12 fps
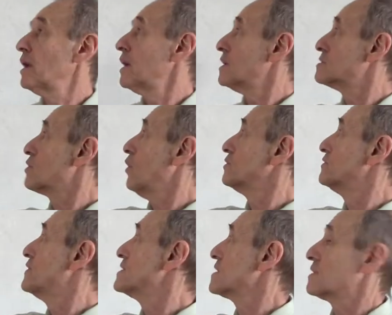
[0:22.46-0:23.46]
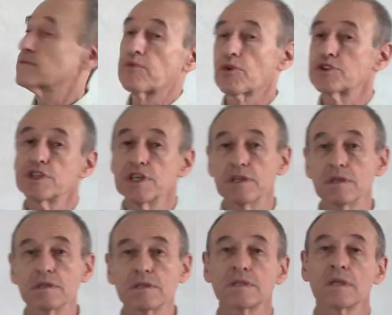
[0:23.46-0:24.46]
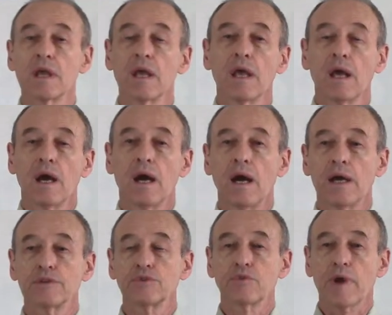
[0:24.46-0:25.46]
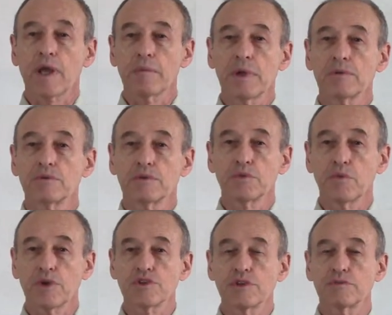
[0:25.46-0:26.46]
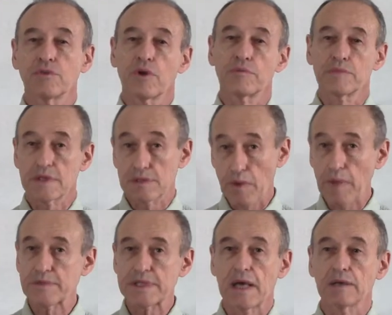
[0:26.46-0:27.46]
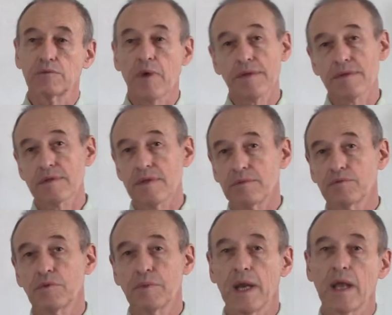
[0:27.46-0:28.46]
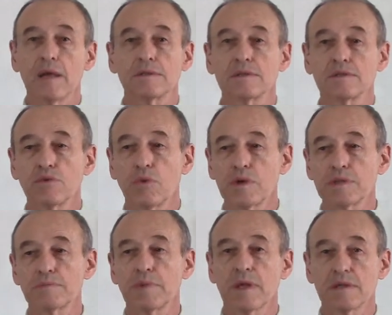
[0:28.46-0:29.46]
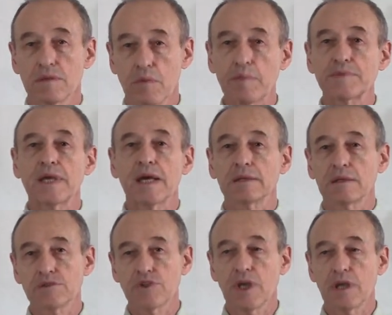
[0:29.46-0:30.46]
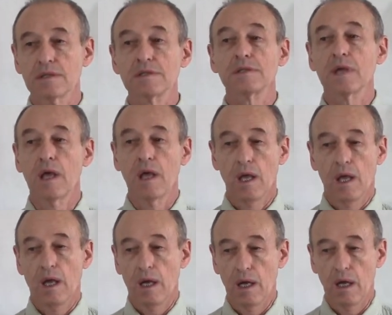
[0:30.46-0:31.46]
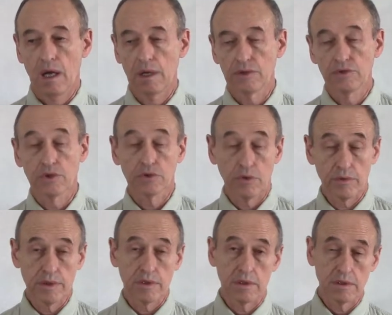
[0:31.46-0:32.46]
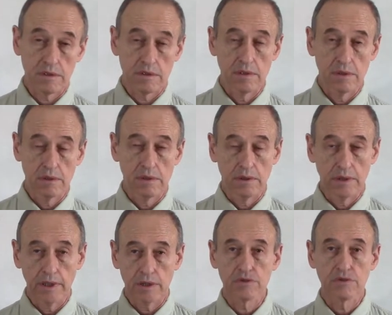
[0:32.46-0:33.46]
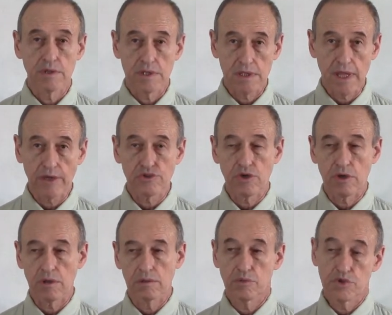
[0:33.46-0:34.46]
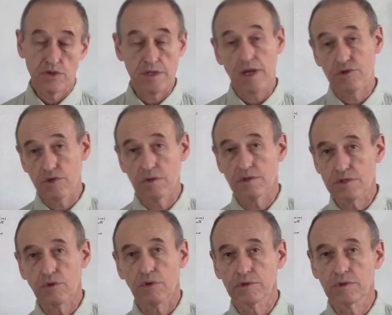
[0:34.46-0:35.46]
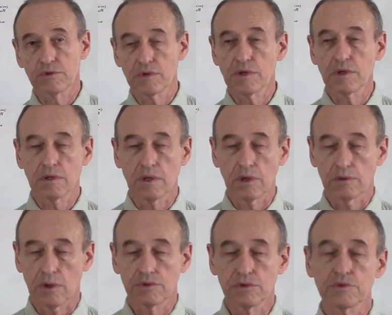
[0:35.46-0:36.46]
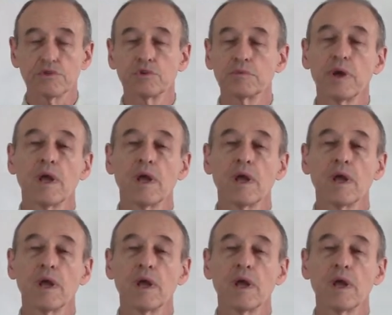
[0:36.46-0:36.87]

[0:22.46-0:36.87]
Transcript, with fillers: It's called Physics for Teens. I do recommend you to watch it from this website rather than from any other source, because the website contains not only the link to this lecture, which is actually stored on YouTube,